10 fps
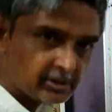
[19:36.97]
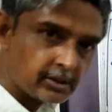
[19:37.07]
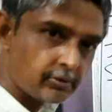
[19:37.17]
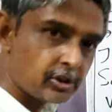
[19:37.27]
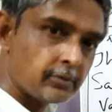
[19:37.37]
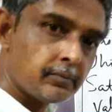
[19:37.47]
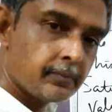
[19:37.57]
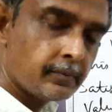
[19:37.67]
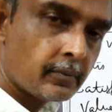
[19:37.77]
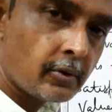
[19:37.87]
this equation.
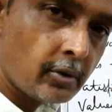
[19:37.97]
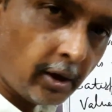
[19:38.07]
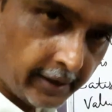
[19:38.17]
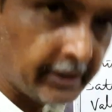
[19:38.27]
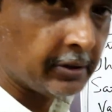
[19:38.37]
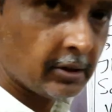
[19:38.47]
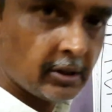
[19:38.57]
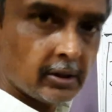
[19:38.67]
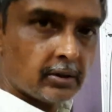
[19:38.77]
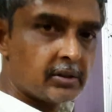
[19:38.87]
Alright,
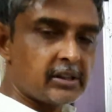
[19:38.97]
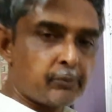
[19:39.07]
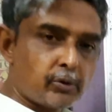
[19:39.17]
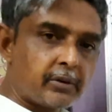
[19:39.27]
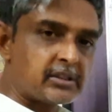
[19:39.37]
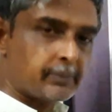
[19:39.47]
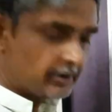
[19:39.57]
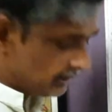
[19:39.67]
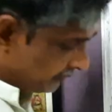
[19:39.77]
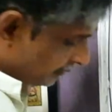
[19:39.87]
this I proved it
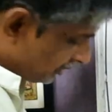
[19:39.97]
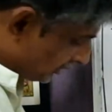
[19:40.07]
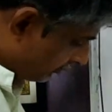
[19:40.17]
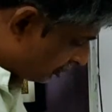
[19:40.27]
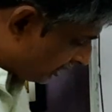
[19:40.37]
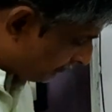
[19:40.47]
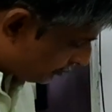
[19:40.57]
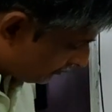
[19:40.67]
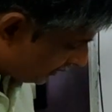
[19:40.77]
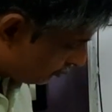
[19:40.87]
separately from this equation. I
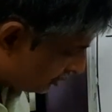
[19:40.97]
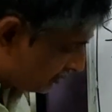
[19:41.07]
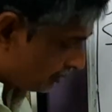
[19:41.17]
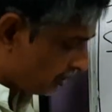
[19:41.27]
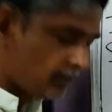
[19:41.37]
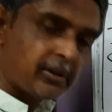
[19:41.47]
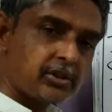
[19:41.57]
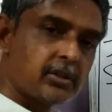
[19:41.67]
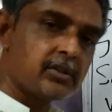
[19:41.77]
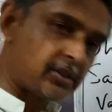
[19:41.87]
proved W is equal to how
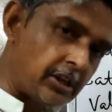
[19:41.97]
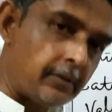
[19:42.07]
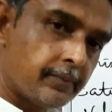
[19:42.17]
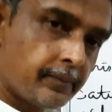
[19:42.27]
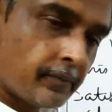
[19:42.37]
much? C.